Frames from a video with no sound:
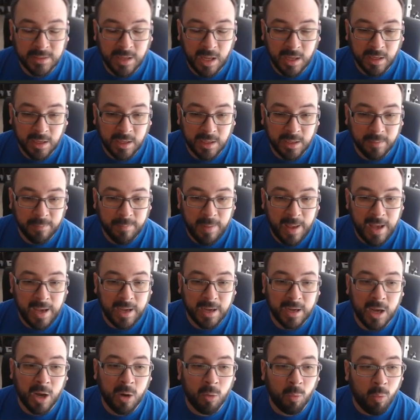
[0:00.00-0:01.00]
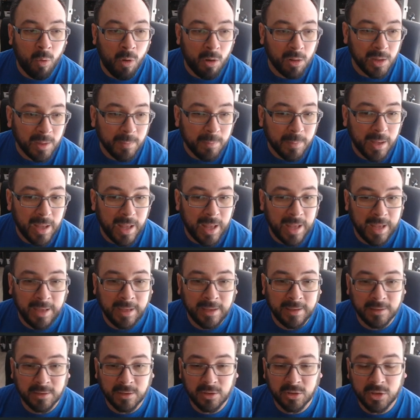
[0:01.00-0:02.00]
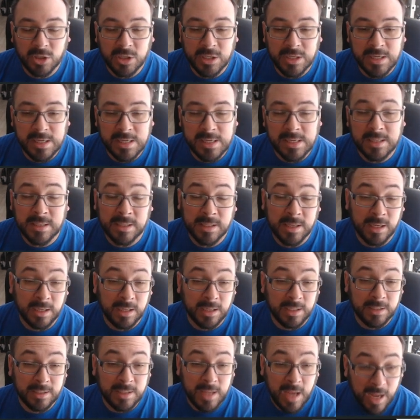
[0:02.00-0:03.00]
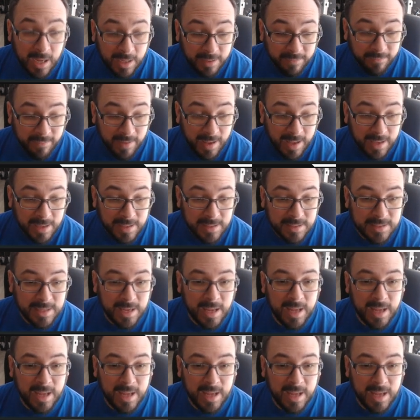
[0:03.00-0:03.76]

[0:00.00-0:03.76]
going to pack a wallop, and she is going to die fast.